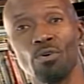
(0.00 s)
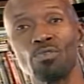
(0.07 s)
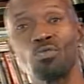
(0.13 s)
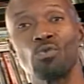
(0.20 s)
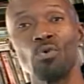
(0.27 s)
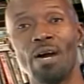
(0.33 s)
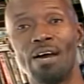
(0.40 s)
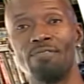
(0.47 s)

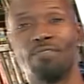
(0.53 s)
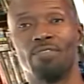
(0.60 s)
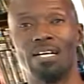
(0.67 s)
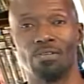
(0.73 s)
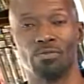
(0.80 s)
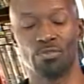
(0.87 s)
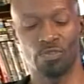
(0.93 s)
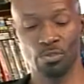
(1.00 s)
who haven't
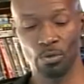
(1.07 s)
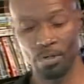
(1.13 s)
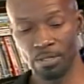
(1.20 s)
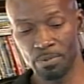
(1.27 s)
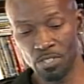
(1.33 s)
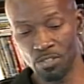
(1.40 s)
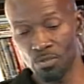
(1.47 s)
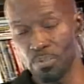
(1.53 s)
followed the story, let
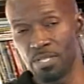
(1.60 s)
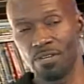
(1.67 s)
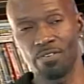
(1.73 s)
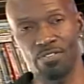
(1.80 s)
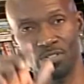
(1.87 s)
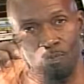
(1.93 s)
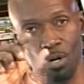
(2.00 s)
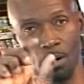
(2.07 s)
me just read off
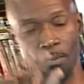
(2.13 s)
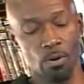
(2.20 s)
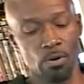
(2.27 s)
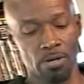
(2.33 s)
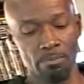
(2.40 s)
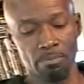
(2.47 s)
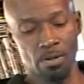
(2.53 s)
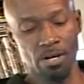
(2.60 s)
a small
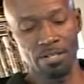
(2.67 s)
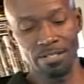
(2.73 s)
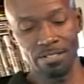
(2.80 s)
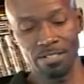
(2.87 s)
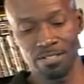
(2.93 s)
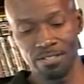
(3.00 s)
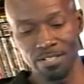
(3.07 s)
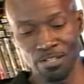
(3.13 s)
part and
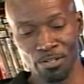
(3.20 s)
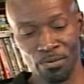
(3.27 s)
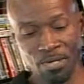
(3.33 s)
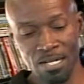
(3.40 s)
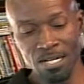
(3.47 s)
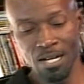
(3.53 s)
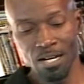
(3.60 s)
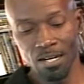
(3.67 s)
continue.
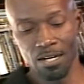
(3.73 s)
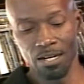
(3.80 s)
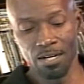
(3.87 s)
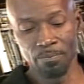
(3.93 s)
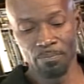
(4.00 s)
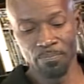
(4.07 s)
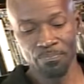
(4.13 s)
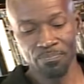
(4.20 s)

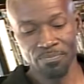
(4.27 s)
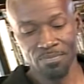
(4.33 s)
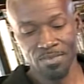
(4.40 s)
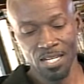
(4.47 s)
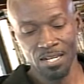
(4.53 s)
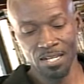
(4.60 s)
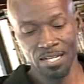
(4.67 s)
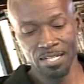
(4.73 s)

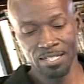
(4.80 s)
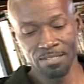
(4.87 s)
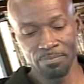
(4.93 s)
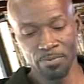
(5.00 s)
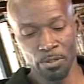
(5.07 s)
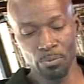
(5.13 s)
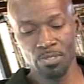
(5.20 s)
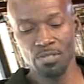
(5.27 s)

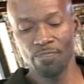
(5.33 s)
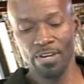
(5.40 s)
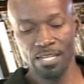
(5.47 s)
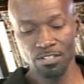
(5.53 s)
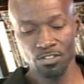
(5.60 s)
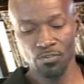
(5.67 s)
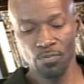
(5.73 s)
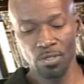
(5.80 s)
There was
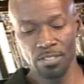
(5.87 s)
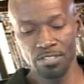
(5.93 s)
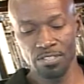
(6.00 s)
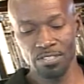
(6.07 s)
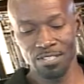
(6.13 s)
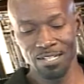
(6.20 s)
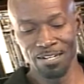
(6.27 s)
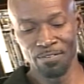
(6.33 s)
surveillance
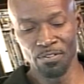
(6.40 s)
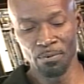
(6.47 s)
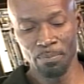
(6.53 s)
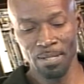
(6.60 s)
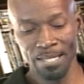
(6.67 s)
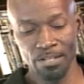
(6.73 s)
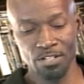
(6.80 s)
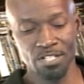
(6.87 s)
footage of the
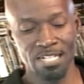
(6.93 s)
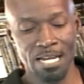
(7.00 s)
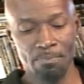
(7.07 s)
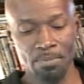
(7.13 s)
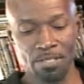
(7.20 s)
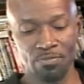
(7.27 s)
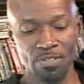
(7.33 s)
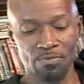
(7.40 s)
player
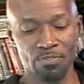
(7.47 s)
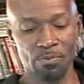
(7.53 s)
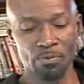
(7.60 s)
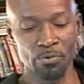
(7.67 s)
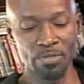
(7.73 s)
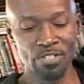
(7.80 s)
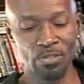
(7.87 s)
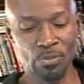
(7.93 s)
shoplifting from
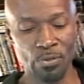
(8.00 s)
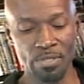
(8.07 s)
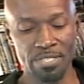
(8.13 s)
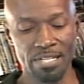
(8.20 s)
3 stores in a